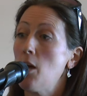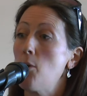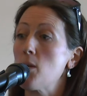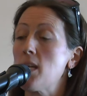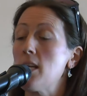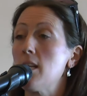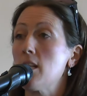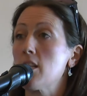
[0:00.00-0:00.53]
lower
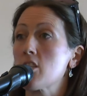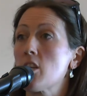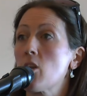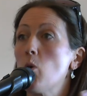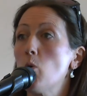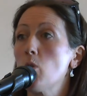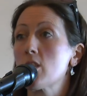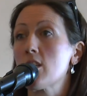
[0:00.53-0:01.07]
yields,
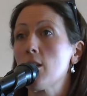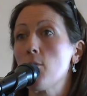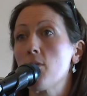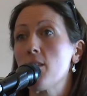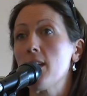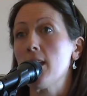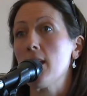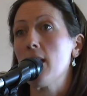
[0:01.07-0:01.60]
and also
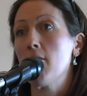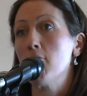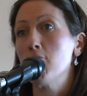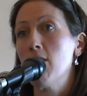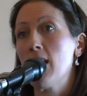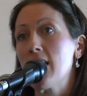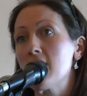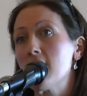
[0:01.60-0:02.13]
the
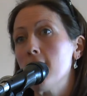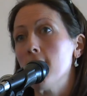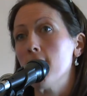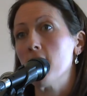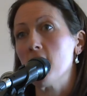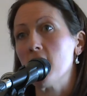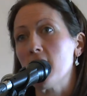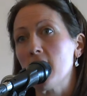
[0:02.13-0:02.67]

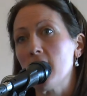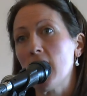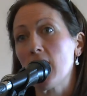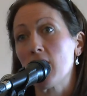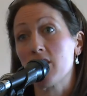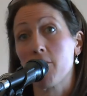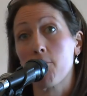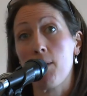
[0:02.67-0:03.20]
relative
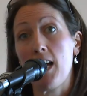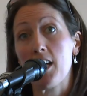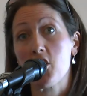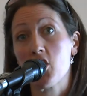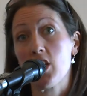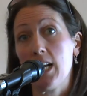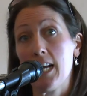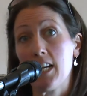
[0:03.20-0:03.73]
yields of
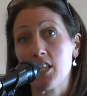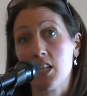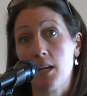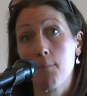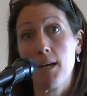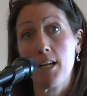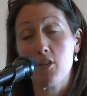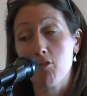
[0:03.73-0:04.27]
pasture land
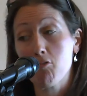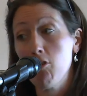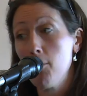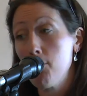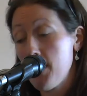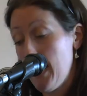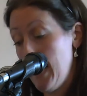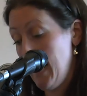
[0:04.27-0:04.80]
compared to
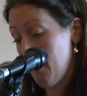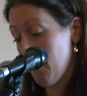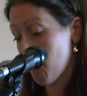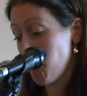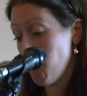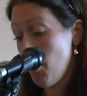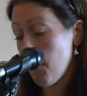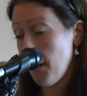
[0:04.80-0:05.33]

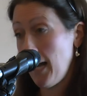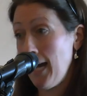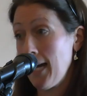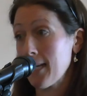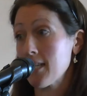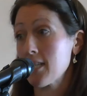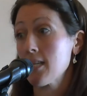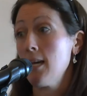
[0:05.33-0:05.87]
crop
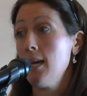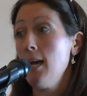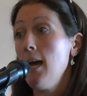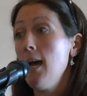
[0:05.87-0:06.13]
land,